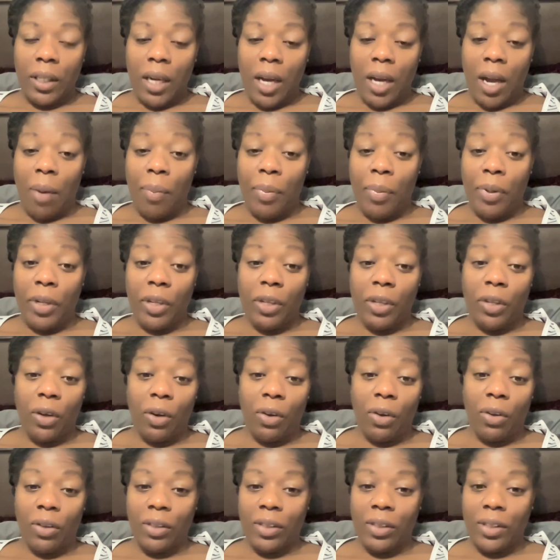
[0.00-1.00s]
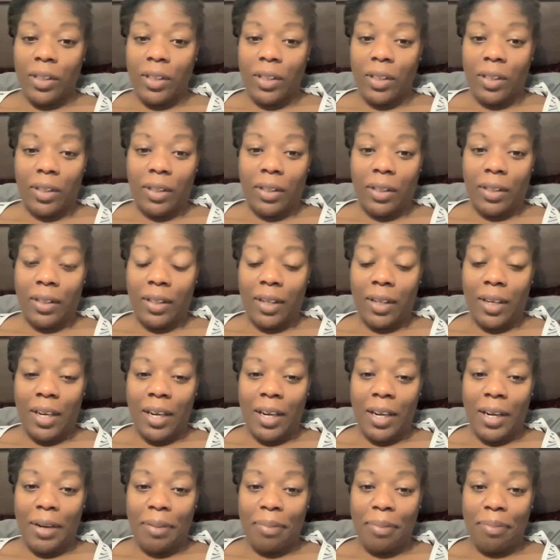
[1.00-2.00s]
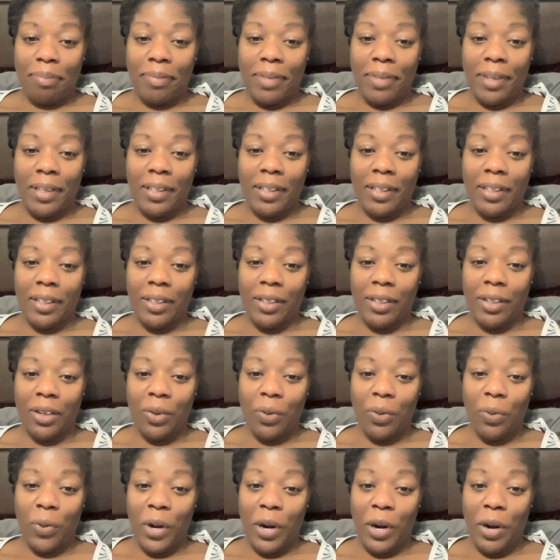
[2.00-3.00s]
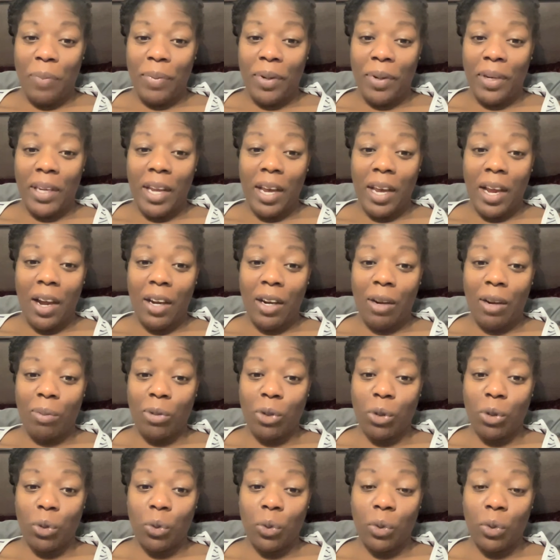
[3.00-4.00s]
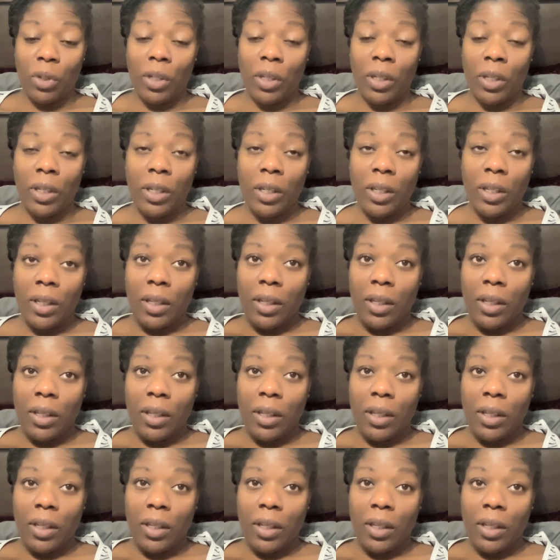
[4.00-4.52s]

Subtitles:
I'm an adult. This is going to wear me down, I'm sure,